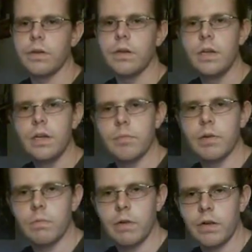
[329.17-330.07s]
I
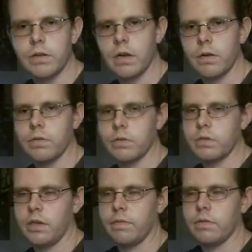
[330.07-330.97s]
mean, well, you're not really
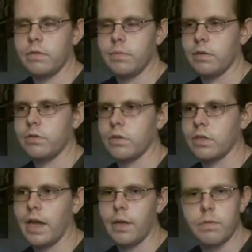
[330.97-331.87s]
saving too much
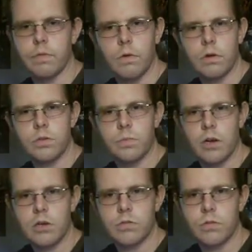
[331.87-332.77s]
on that, but $400
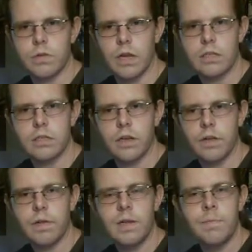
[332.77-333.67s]
for all that
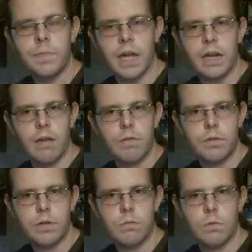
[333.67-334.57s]
stuff, and
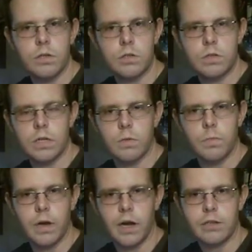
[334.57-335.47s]
everything was,
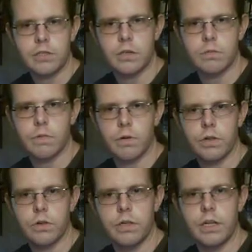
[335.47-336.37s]
boxed and
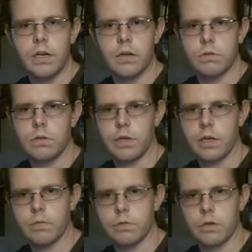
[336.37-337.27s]
very clean, and it looked
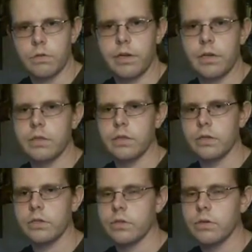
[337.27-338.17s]
like it was in great
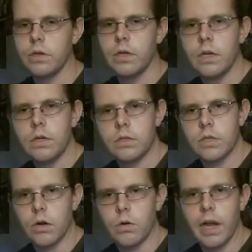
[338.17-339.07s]
condition.
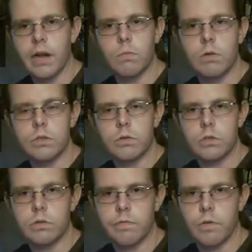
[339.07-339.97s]
So, and it was
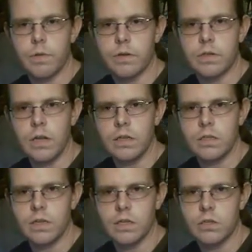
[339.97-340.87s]
also from a
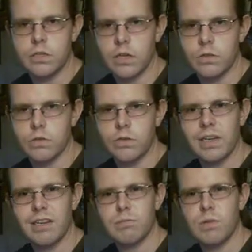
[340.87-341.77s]
United States seller, so
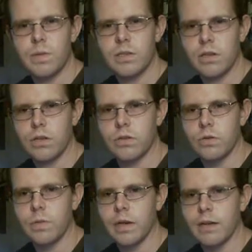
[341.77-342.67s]
I guess maybe it's not
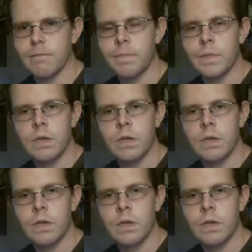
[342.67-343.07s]
too bad.